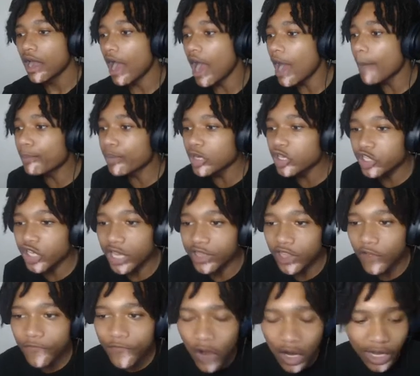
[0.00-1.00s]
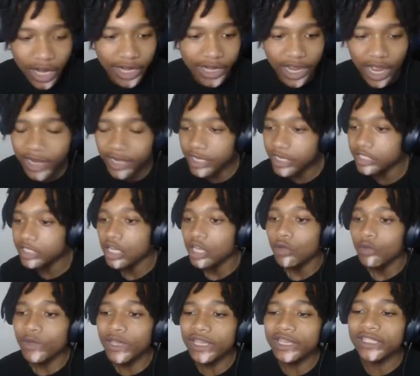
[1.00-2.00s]
I appreciate the fuck out of y'all niggas.
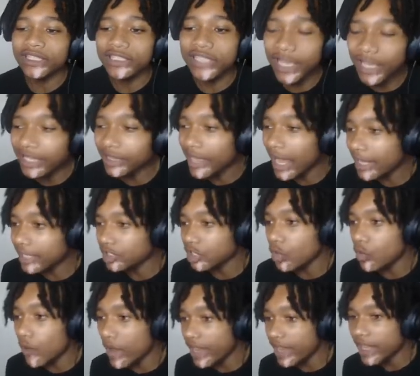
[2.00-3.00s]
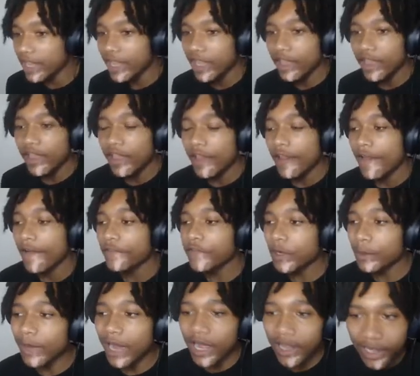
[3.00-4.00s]
We is 10 likes away
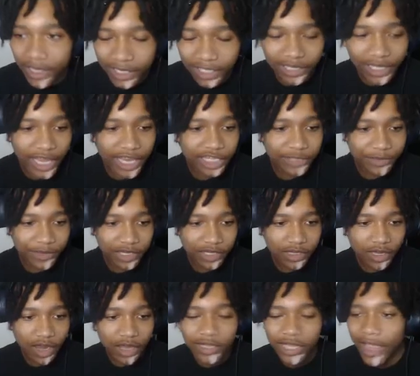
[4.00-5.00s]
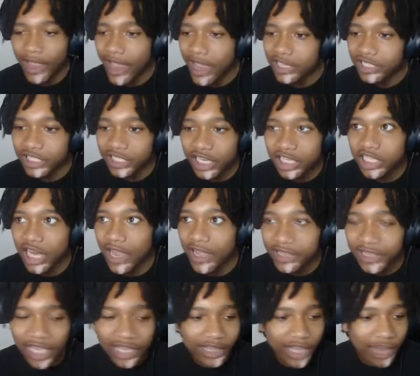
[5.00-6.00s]
from 100 likes, bro. All I ask is that y'all
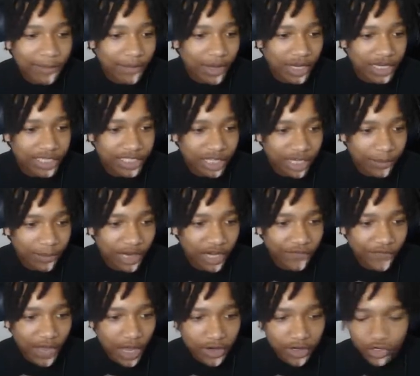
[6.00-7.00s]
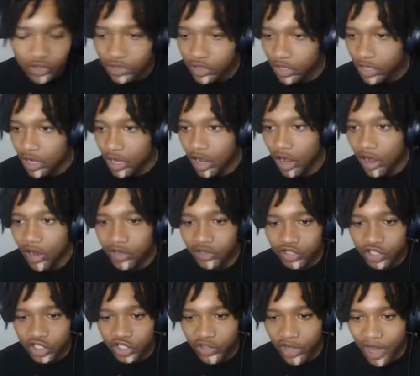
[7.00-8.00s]
hit that like button and sub button if y'all new. All new
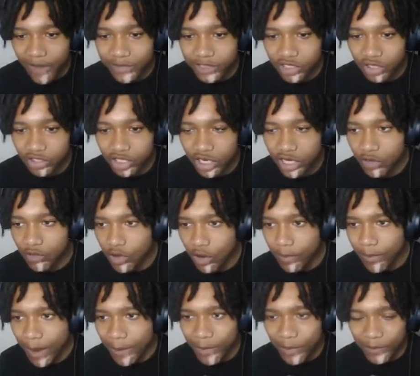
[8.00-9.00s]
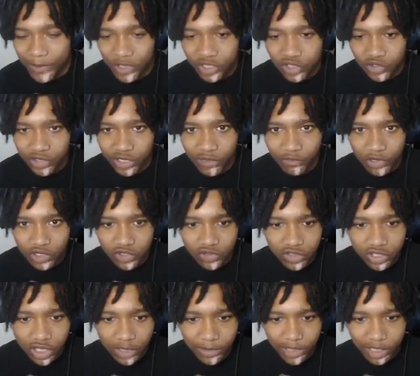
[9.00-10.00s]
subscribers, your channel will pop up on the screen once you
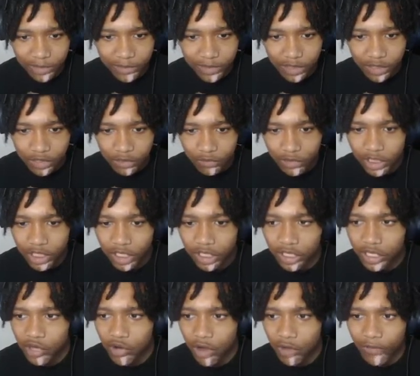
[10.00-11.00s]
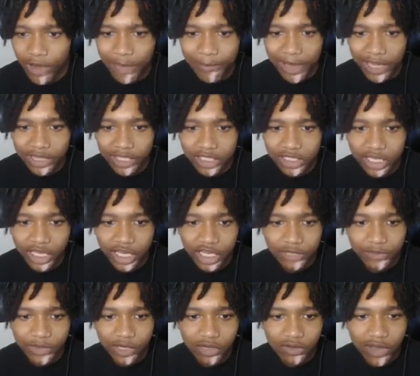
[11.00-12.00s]
sub up. We literally going right back to
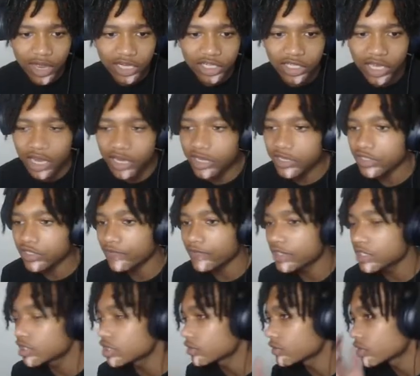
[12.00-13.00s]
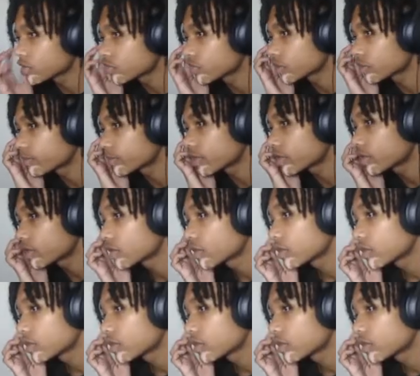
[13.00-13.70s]
stage, bro. I just got to get some VC real quick, bro.